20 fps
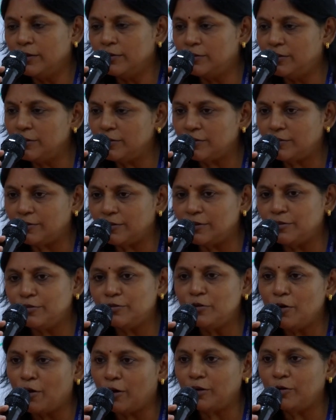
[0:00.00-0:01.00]
this
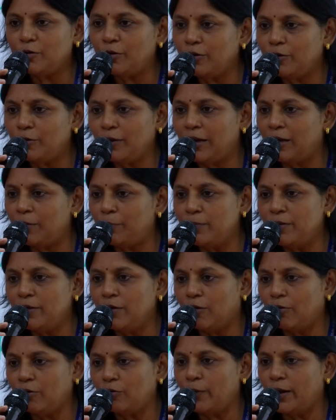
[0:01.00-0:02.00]
is not going to help me
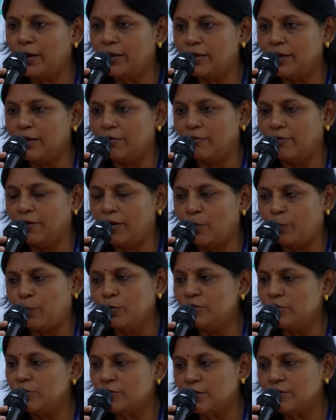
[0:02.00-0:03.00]
out when the
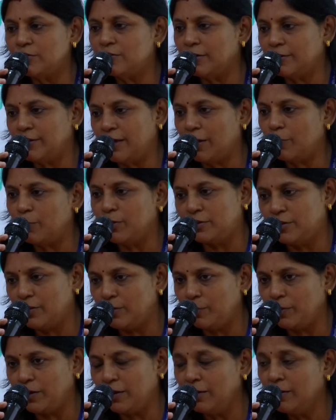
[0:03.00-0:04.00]
oppositions are there
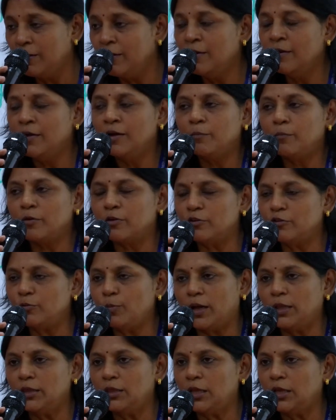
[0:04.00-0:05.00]
within me. Because
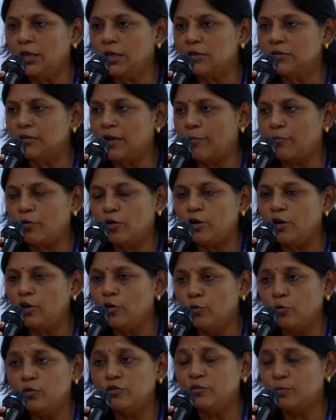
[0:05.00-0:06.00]
one thing is I'm going to
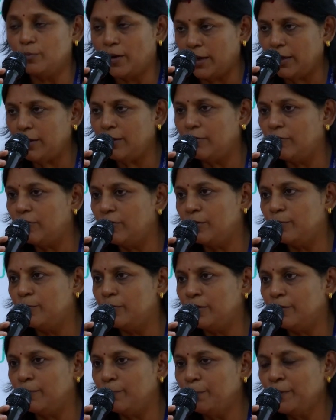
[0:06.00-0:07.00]
lose my
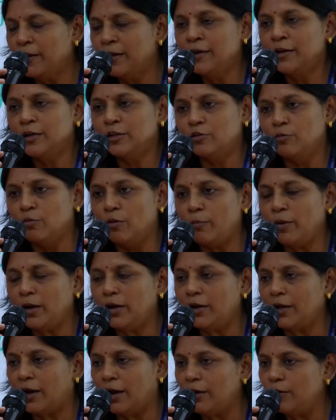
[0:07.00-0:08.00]
equilibrium. The
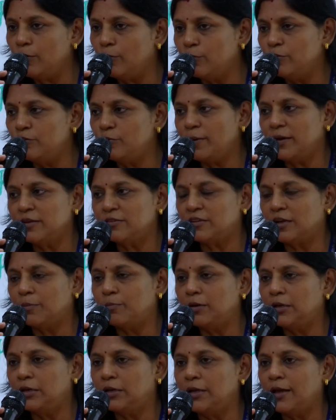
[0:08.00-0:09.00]
moment I lose my
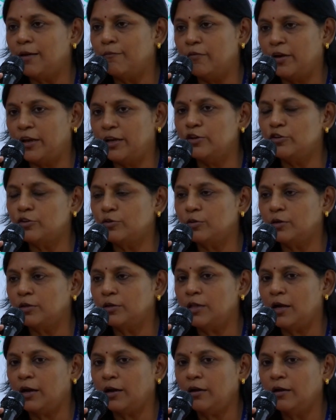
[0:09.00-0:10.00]
stability, I'm very
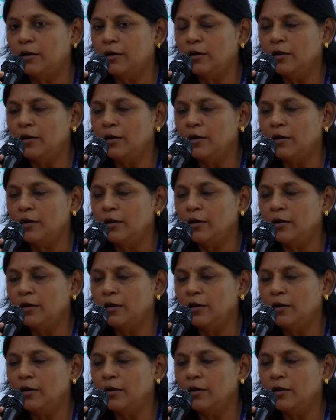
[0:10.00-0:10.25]
sure that